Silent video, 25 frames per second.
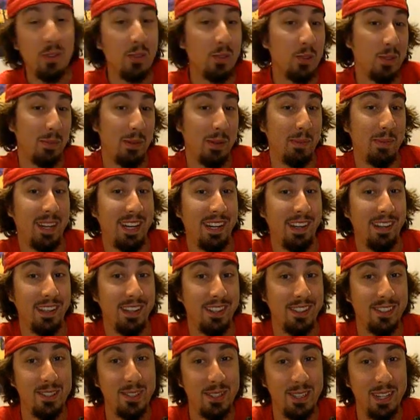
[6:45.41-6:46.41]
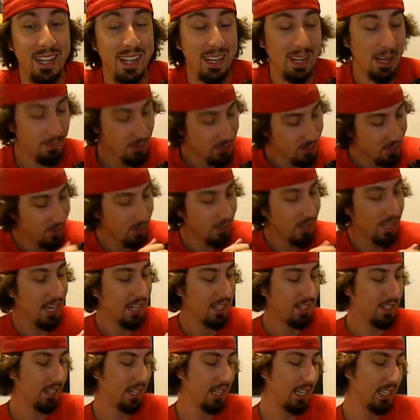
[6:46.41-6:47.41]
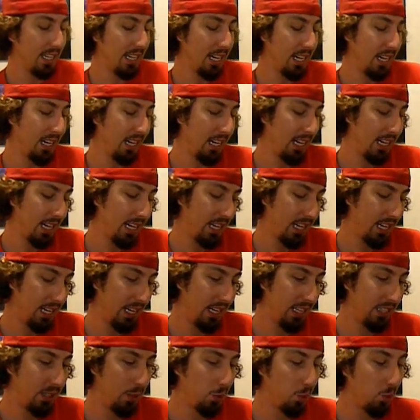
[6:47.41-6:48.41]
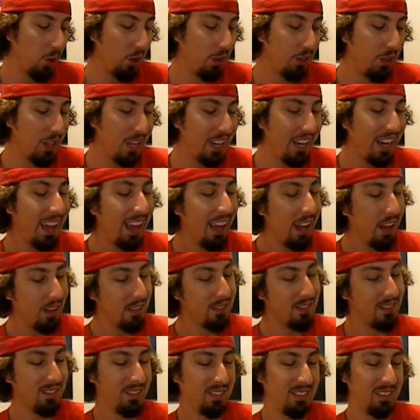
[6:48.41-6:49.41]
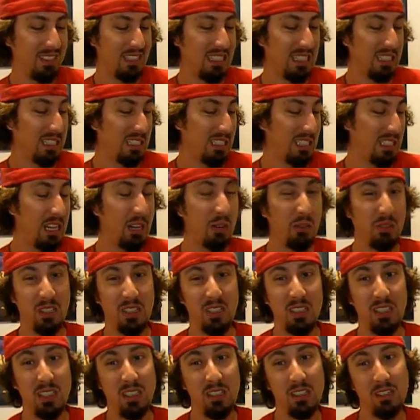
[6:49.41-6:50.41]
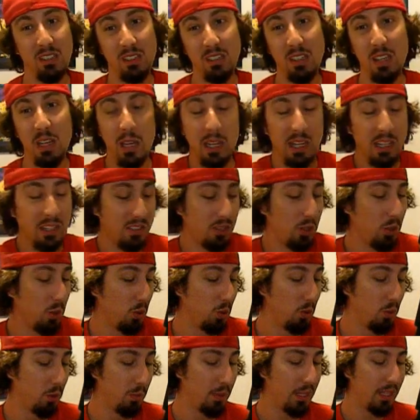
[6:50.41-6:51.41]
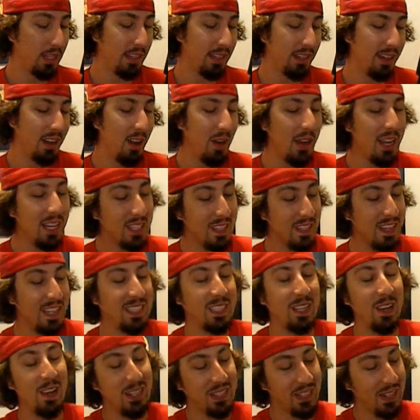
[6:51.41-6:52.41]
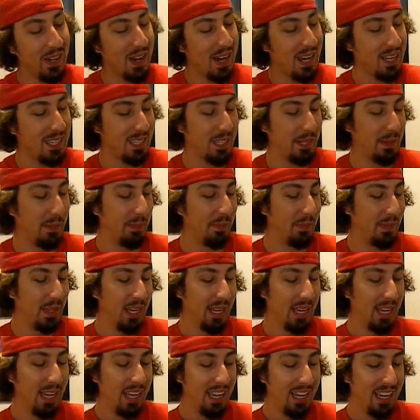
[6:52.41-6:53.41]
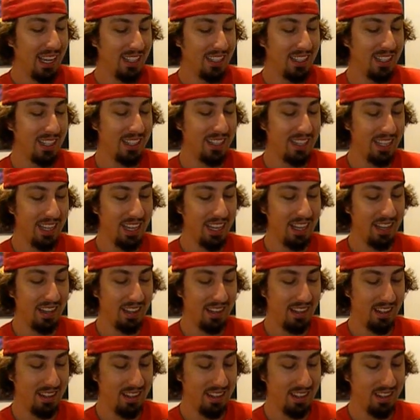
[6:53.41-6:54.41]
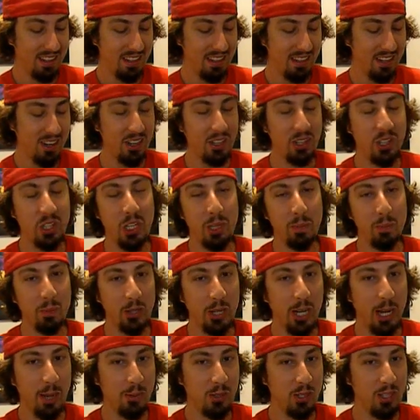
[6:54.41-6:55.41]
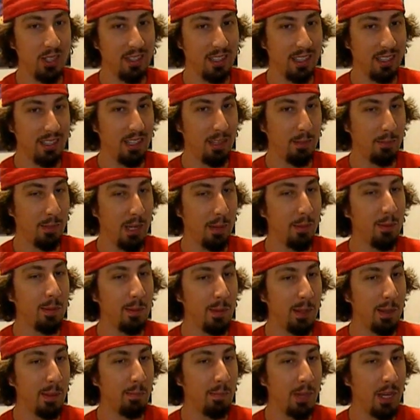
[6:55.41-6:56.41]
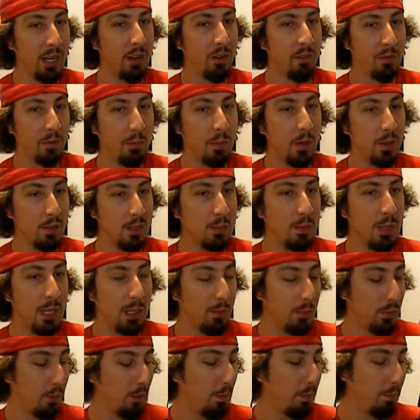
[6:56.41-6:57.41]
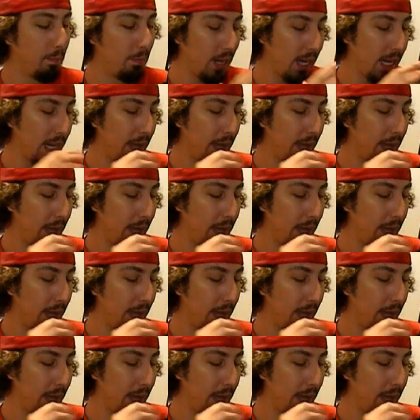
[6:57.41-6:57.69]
So I was losing my mind yesterday, and I'm so glad it's on there. And is it worth it? Not really. It's cool, but no, it's awesome. It's just that there are cheaper options I think might be better for most people.